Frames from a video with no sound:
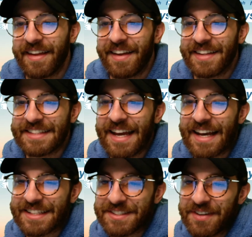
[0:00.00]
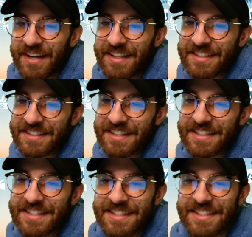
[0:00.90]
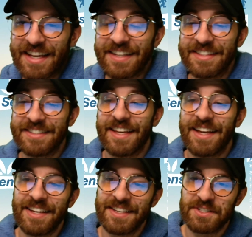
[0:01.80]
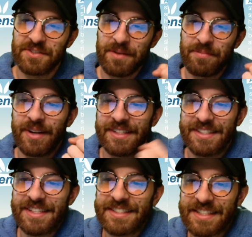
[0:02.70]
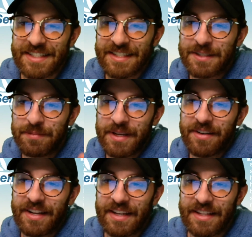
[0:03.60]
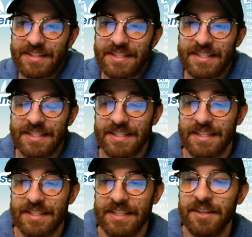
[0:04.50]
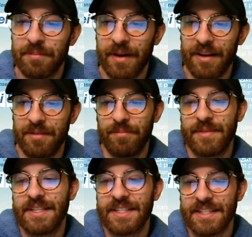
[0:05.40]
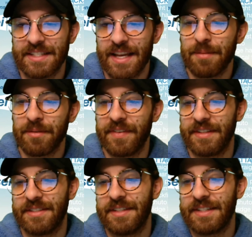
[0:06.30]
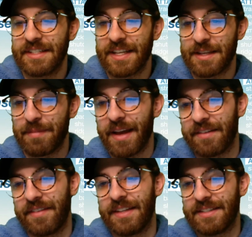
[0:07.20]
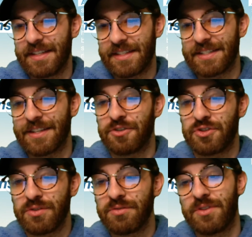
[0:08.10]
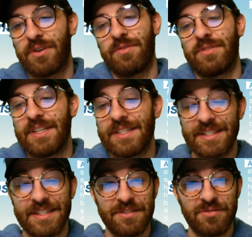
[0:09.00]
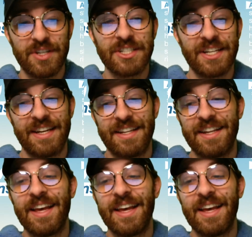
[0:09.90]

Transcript: Attacks. Ready? Sensei says straight punch. Sensei says spear hand. Sensei says heel palm. Sensei says hammer fist. Sensei says back fist. Sensei says shoot do. Sensei says ridge hand.